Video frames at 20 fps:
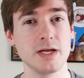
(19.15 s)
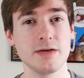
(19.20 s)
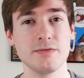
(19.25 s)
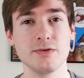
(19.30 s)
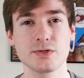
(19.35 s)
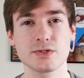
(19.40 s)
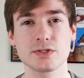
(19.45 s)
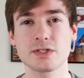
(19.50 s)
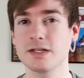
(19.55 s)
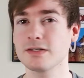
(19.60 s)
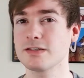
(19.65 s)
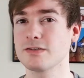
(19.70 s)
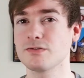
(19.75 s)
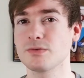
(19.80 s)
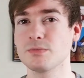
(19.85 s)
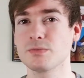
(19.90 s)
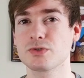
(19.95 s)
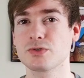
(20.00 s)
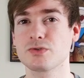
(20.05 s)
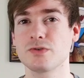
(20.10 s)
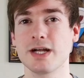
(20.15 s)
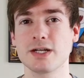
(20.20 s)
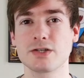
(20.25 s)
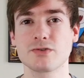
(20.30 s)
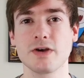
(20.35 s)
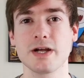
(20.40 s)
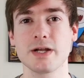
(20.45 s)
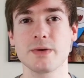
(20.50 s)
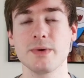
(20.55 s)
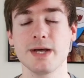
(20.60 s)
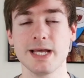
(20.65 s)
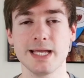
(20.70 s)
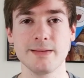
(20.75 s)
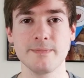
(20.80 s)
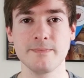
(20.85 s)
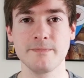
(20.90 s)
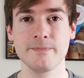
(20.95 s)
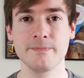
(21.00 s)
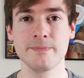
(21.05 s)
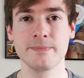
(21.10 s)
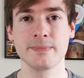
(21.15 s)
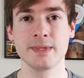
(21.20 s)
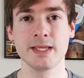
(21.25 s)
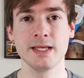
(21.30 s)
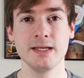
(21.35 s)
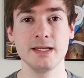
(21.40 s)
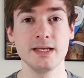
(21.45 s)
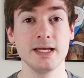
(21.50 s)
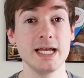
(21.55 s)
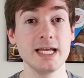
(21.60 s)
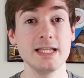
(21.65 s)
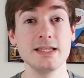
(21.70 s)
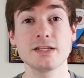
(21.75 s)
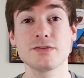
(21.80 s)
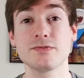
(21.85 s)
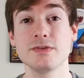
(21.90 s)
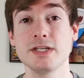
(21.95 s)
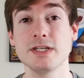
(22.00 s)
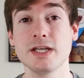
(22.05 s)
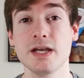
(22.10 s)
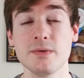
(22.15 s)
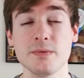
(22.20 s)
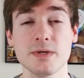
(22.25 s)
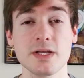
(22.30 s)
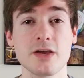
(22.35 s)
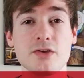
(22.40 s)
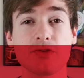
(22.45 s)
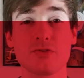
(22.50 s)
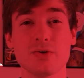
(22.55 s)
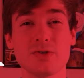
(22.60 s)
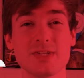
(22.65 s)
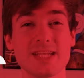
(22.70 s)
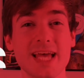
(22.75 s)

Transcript: if you're starting from scratch right away? In this video, we go through